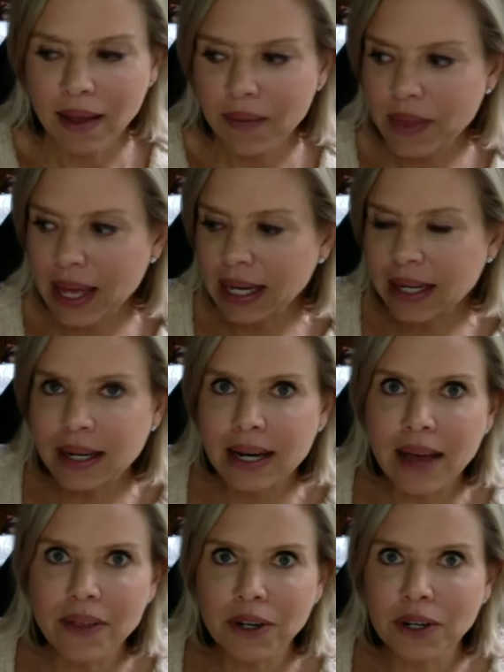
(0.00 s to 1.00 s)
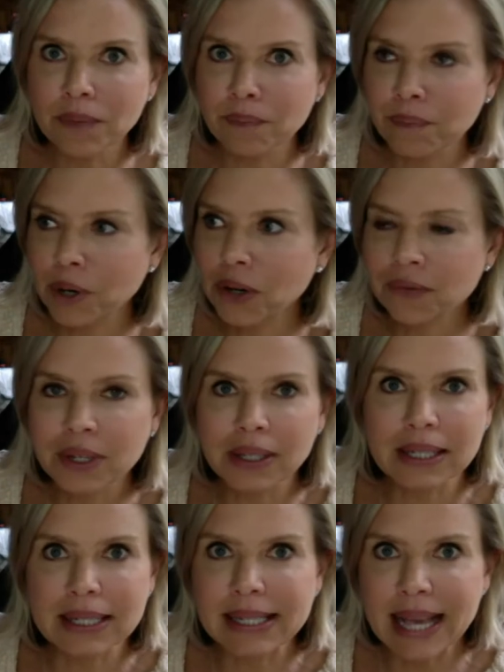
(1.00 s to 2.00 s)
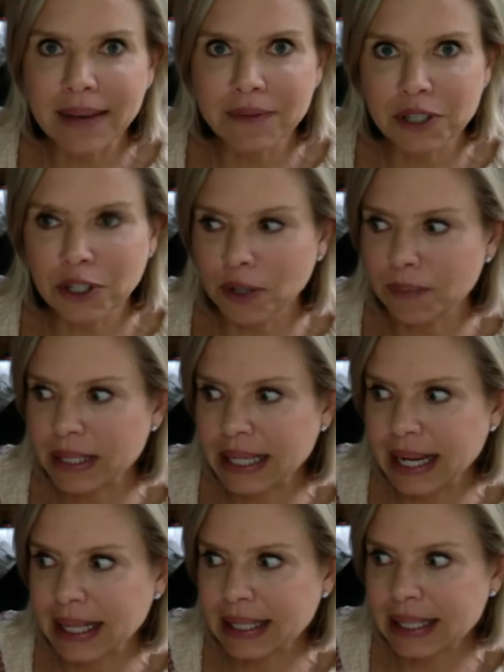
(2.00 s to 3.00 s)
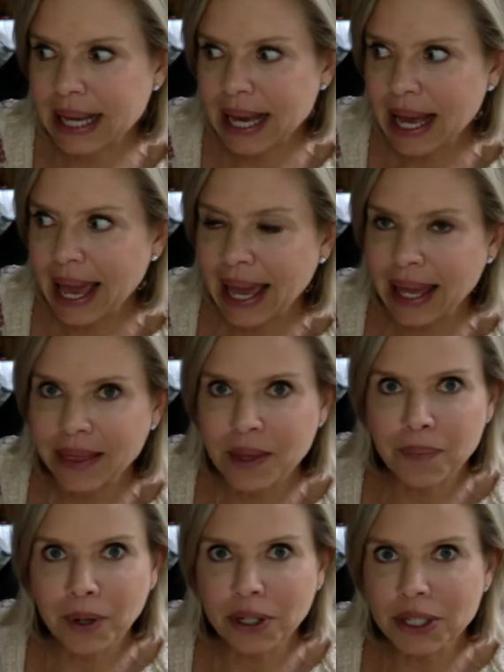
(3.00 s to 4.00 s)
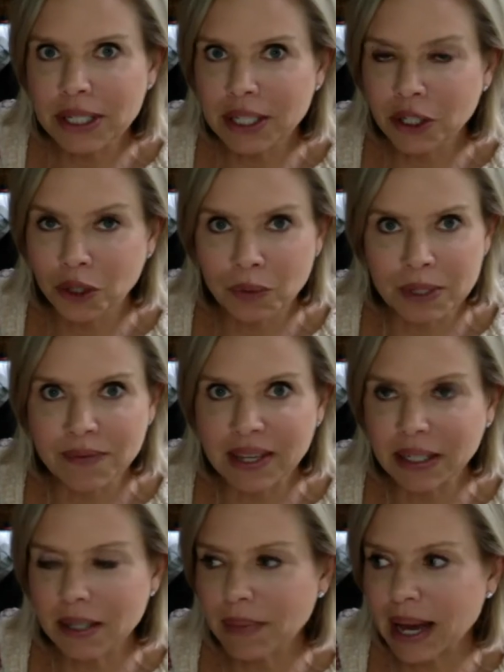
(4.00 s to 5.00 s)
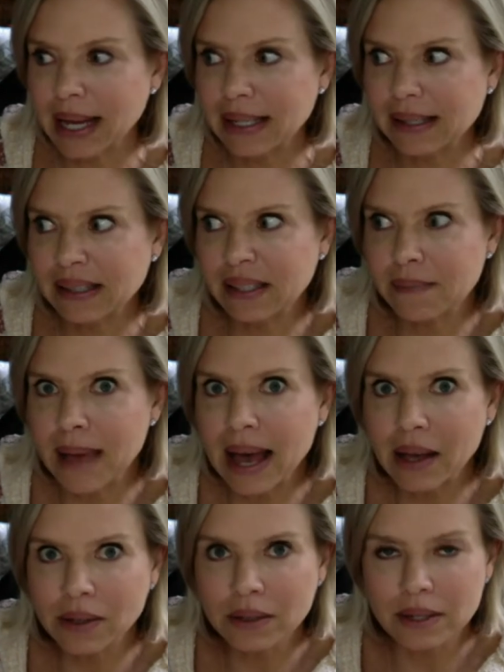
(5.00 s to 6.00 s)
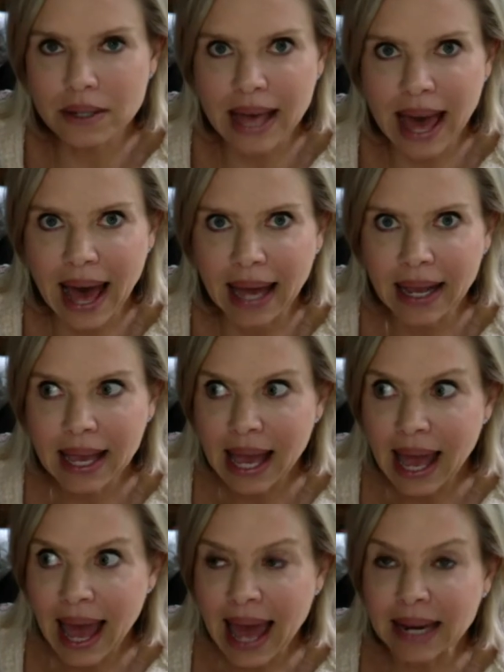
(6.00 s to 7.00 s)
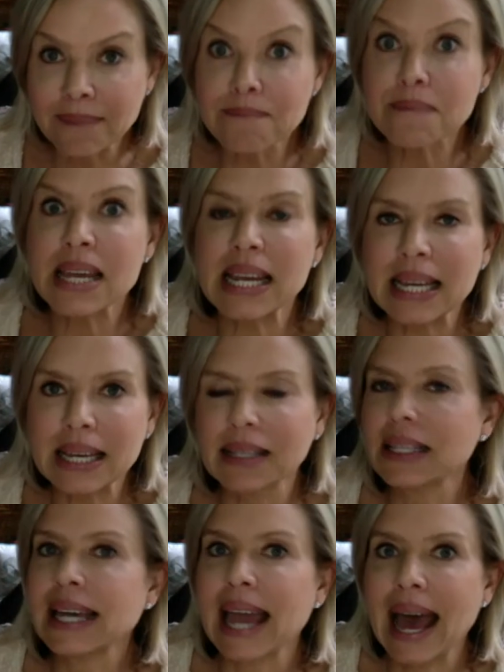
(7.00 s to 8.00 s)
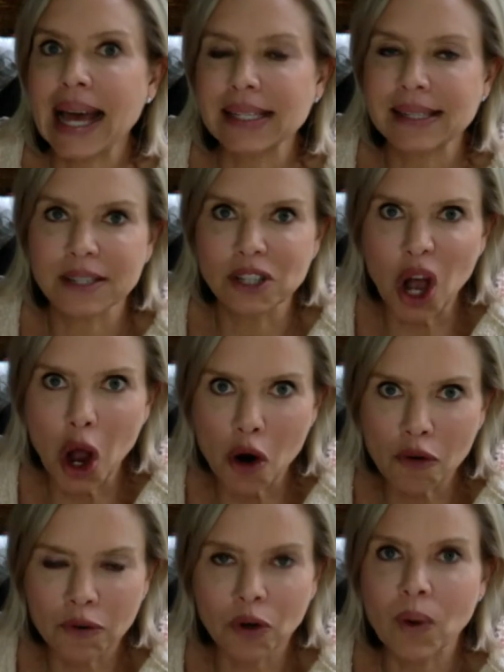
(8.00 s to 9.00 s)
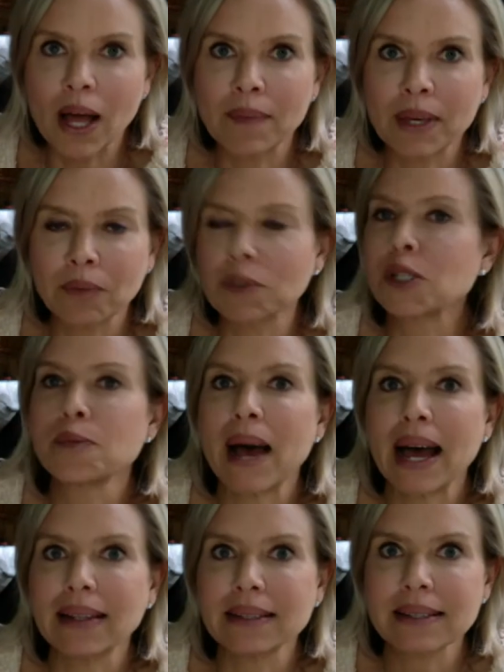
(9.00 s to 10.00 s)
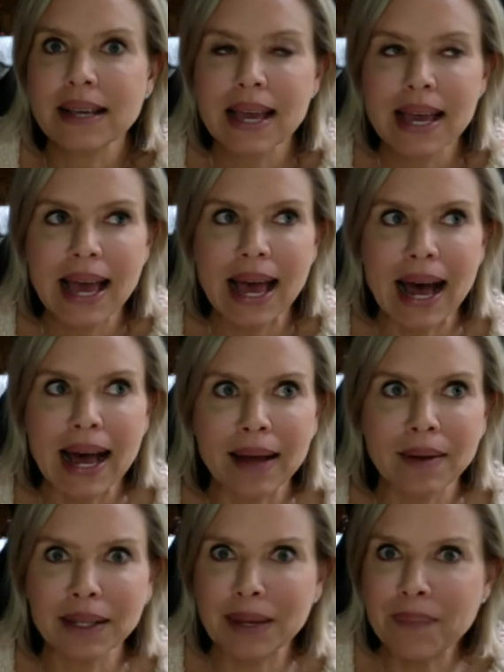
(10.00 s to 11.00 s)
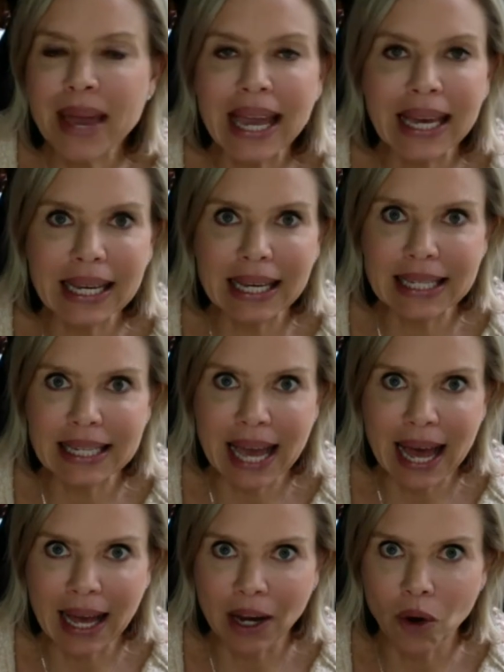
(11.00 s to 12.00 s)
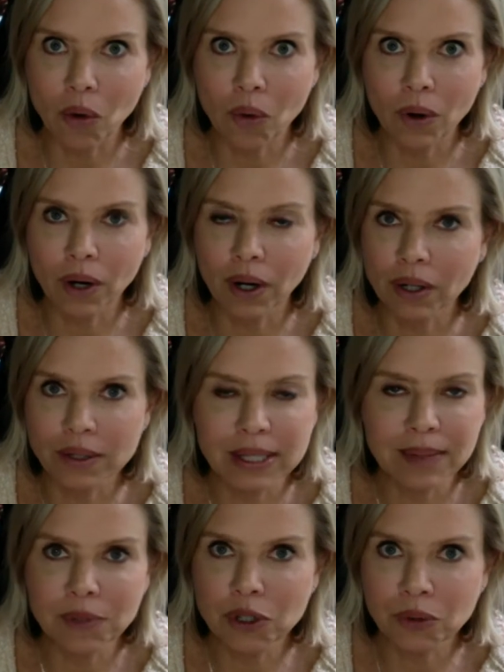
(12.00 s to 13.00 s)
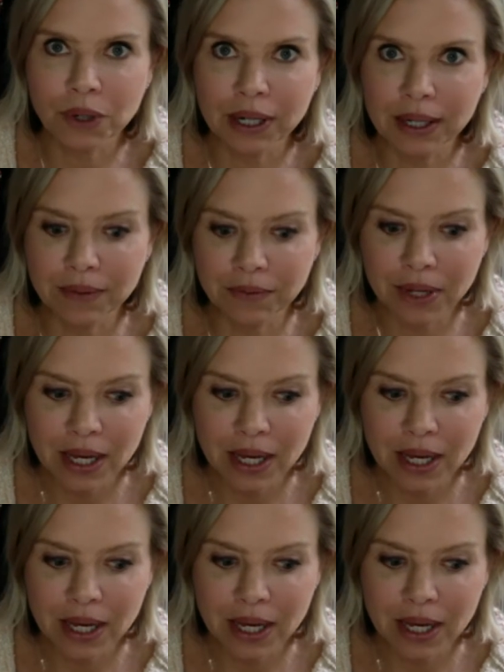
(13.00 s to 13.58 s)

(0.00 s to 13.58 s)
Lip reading: Then, in another perfectly safe circumstance, the person who was victimized smells that and immediately has this overwhelming response, a panic attack or some sort of,